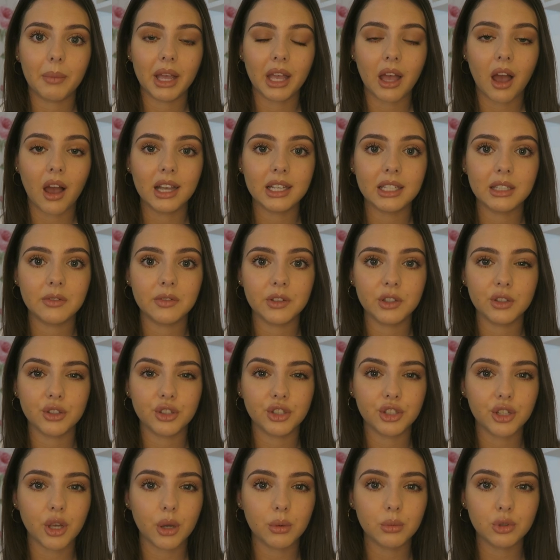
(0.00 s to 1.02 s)
my eyes feel
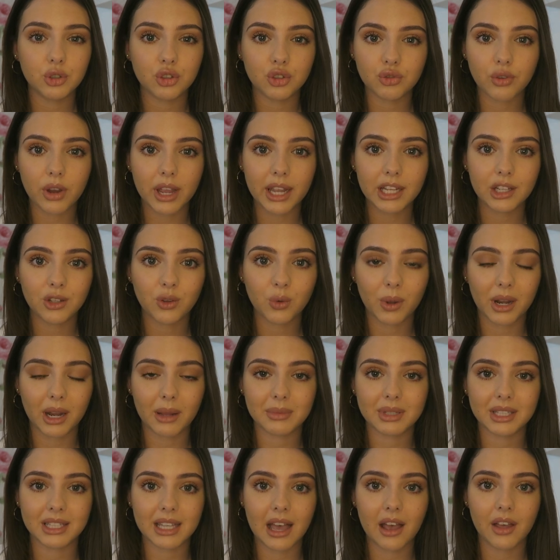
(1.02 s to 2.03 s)
so strained when
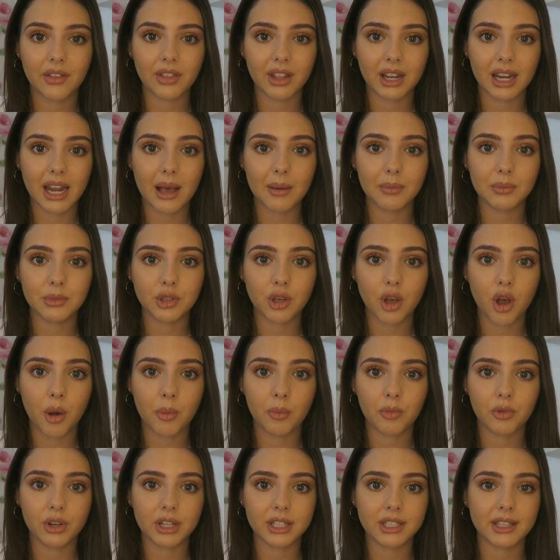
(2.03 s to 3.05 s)
I'm sat at the
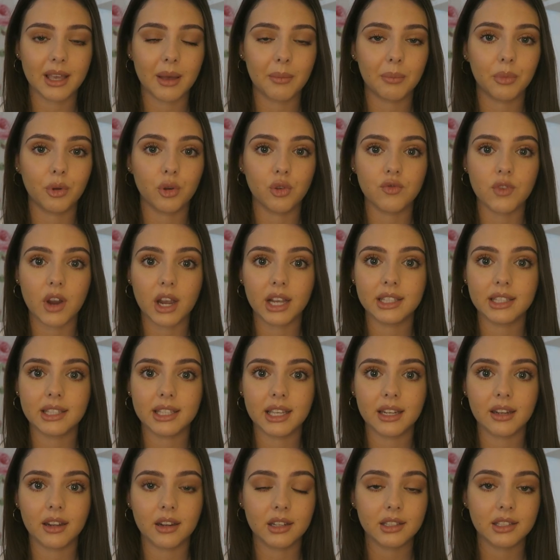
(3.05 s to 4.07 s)
laptop, for example,
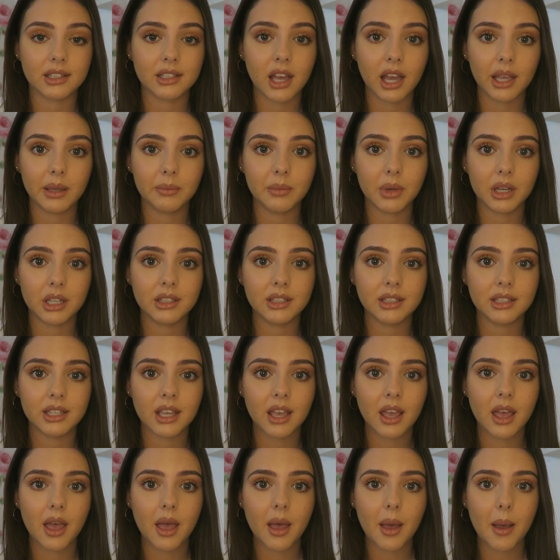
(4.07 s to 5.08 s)
writing an assignment.
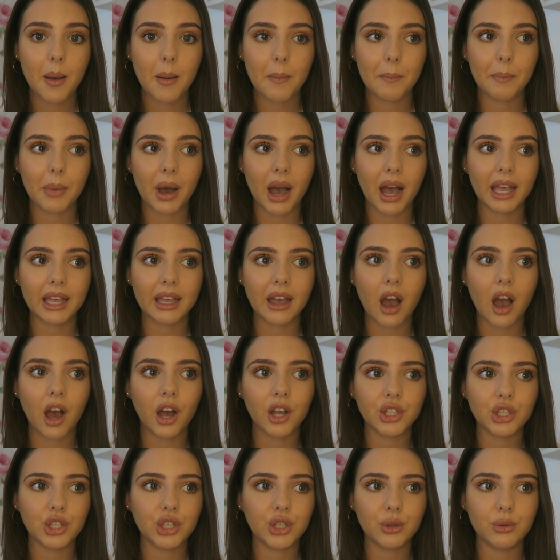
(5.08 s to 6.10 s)
But I
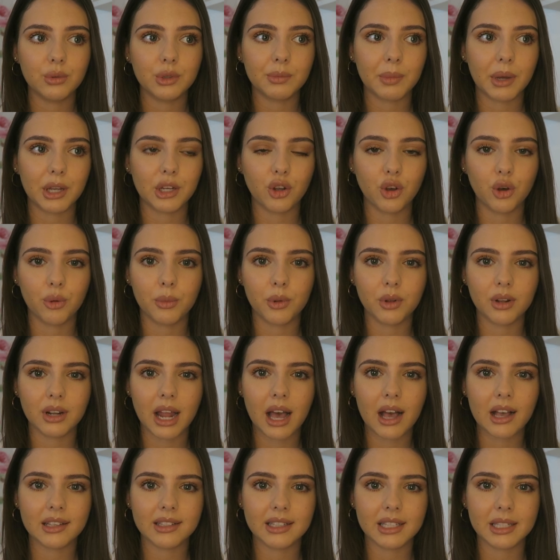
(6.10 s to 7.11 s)
can't use my normal
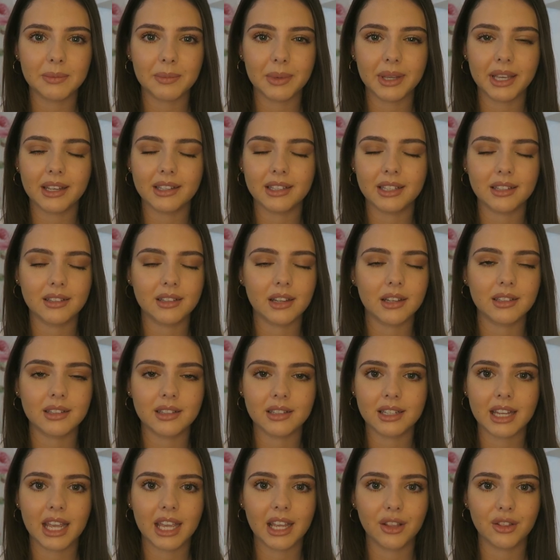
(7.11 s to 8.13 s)
glasses because it
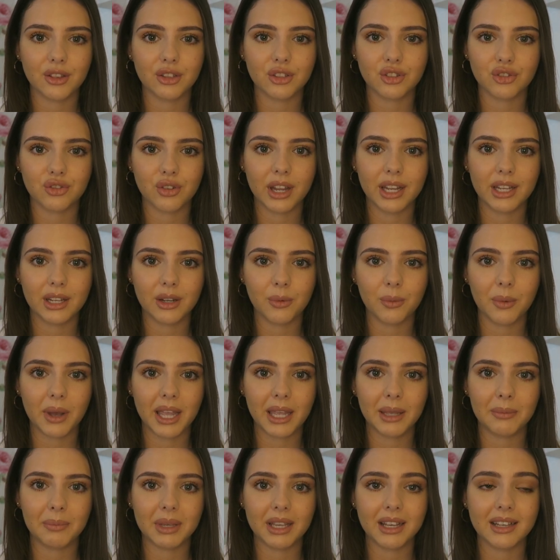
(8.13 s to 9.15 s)
doesn't take the strain
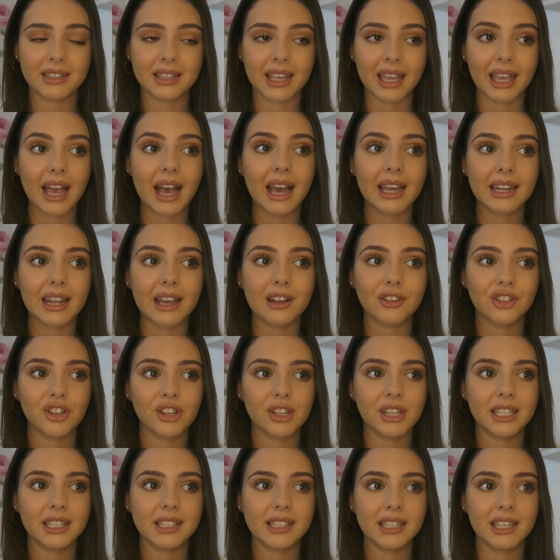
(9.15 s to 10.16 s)
away, because I can
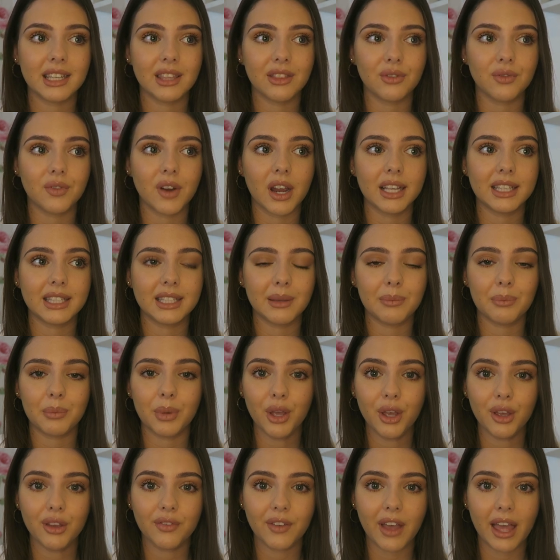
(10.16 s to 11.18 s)
actually see the writing
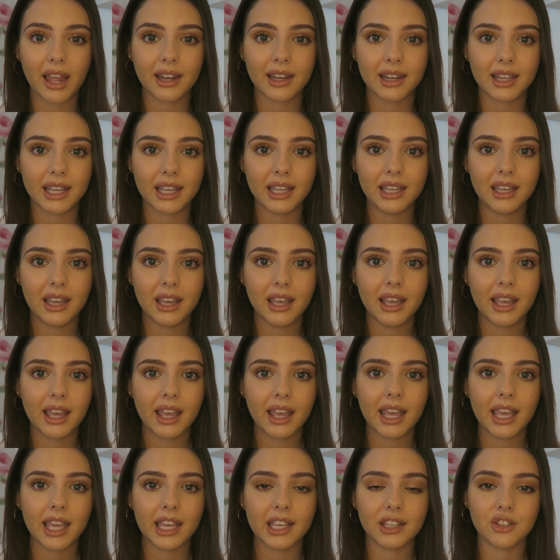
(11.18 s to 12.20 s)
perfectly.
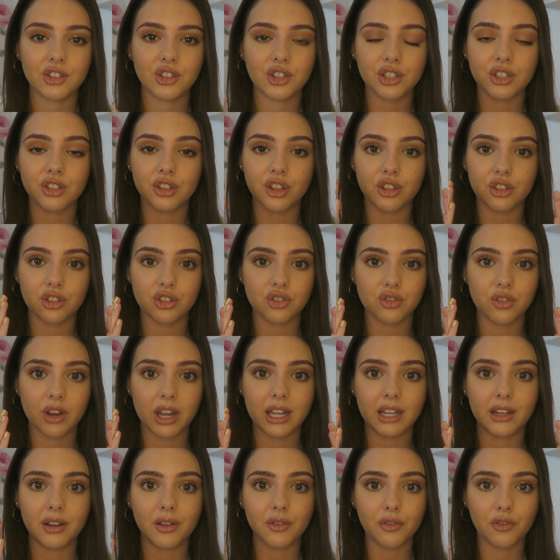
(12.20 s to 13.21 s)
It's just the
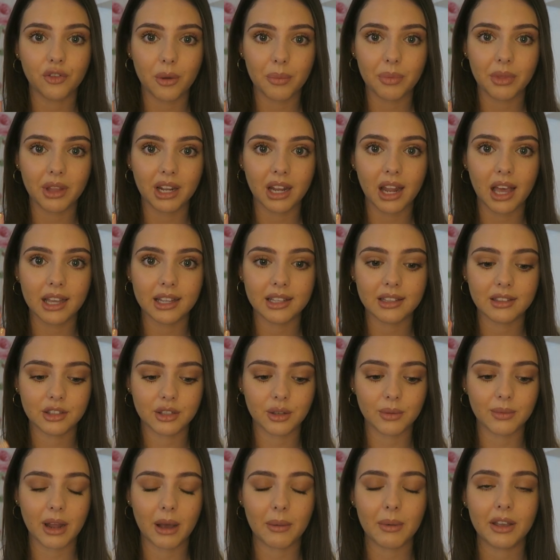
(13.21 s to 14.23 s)
strain from the light.
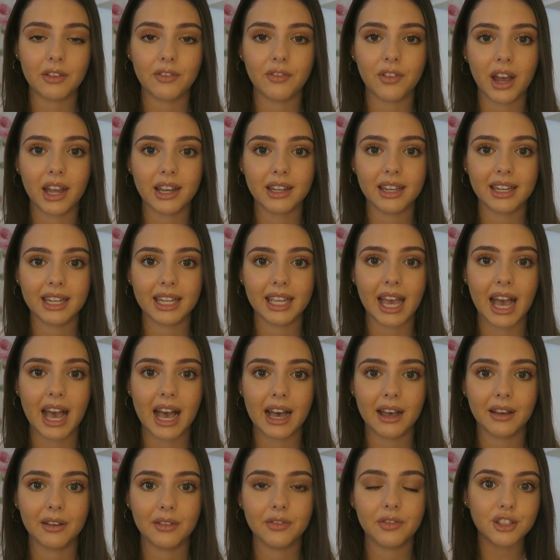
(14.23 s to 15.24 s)
So now I finally
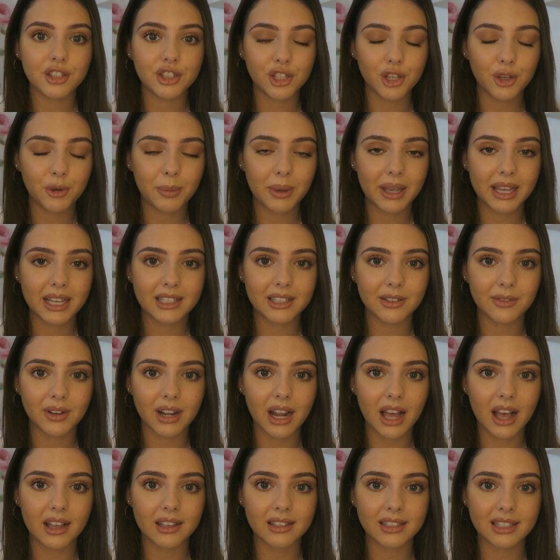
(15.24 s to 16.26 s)
have two pairs of
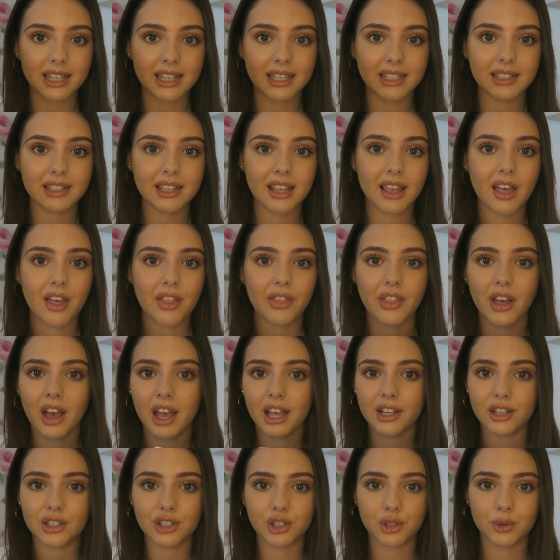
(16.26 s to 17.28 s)
glasses that
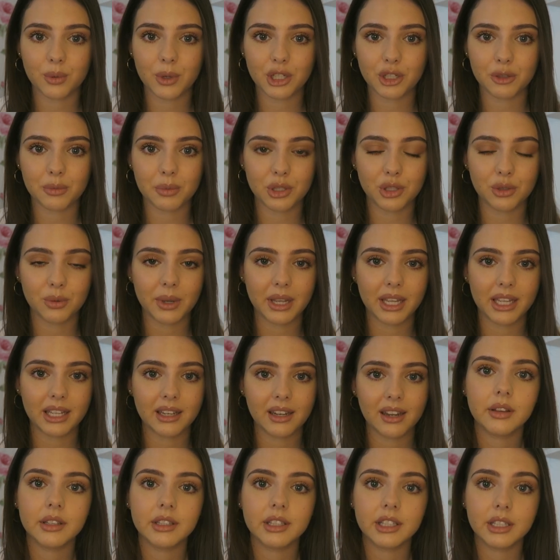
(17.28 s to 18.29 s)
I can switch
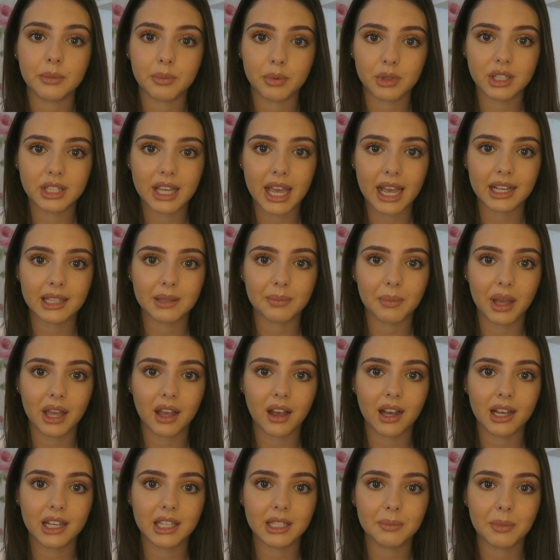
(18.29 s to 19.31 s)
between to protect
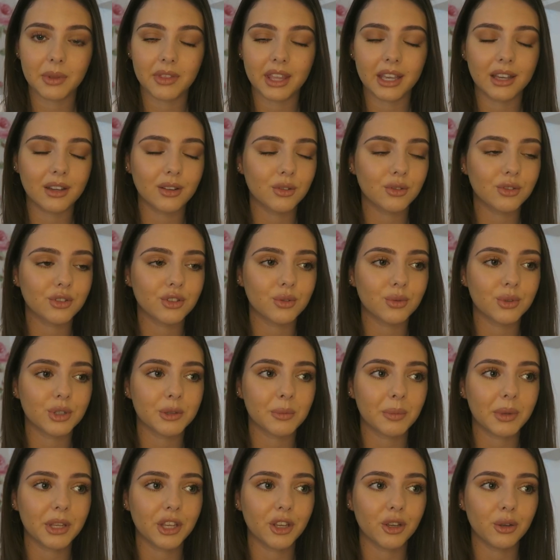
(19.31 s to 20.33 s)
my eyes, but they can also
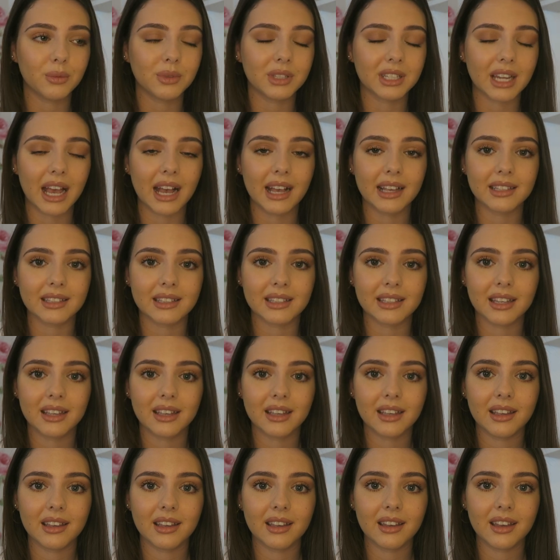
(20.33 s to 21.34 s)
just be used as
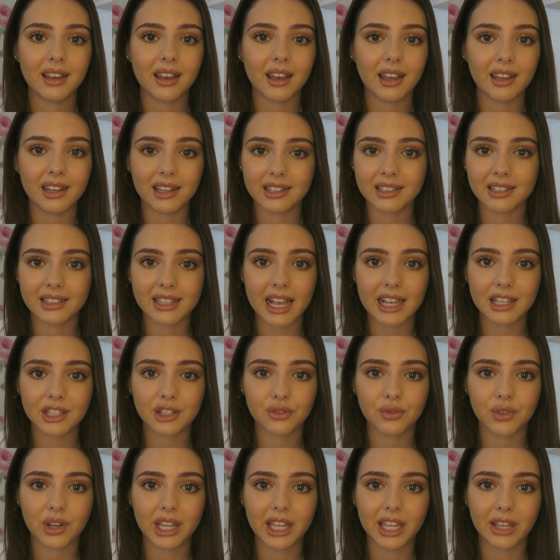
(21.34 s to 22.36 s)
an
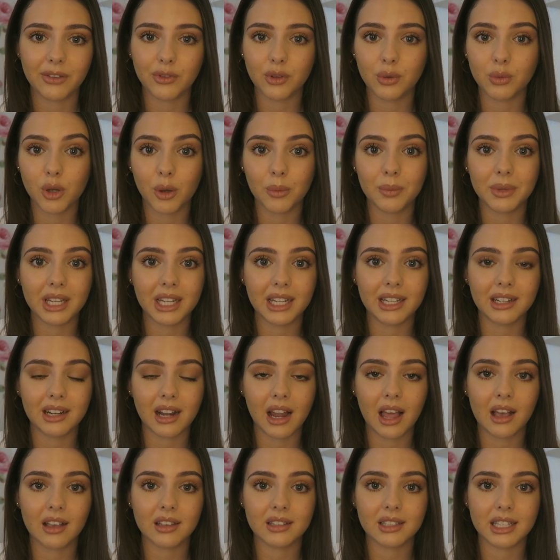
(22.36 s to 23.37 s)
accessory if you don't need
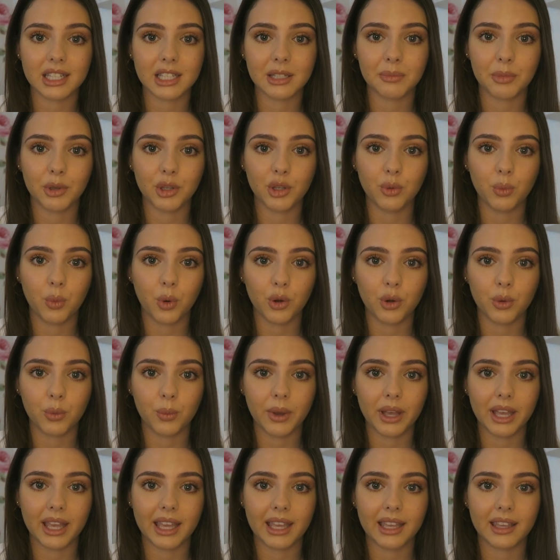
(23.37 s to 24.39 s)
glasses but you want to
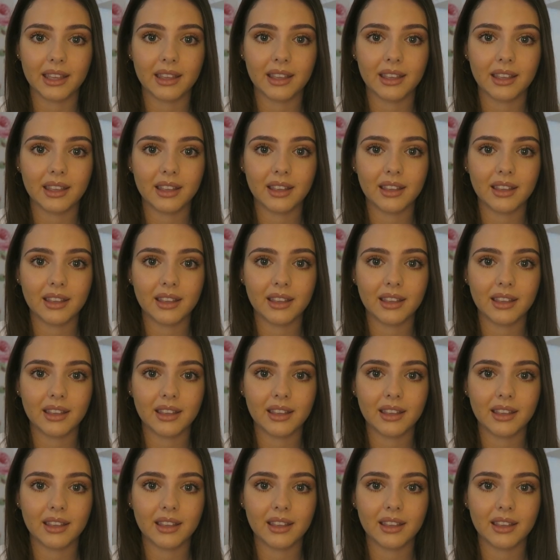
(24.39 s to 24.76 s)
wear